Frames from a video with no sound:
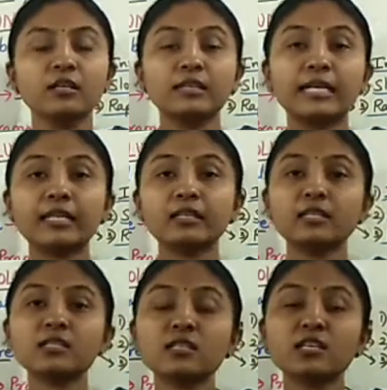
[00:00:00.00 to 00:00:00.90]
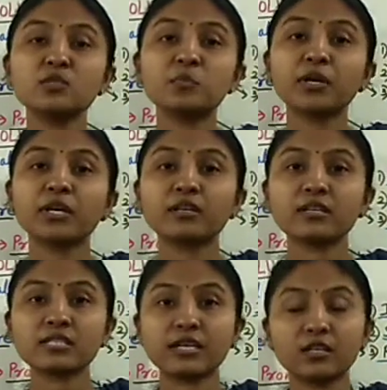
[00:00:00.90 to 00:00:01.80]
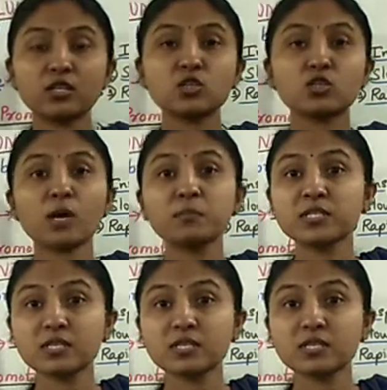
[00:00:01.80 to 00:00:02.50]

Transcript: Then this inspiratory center stops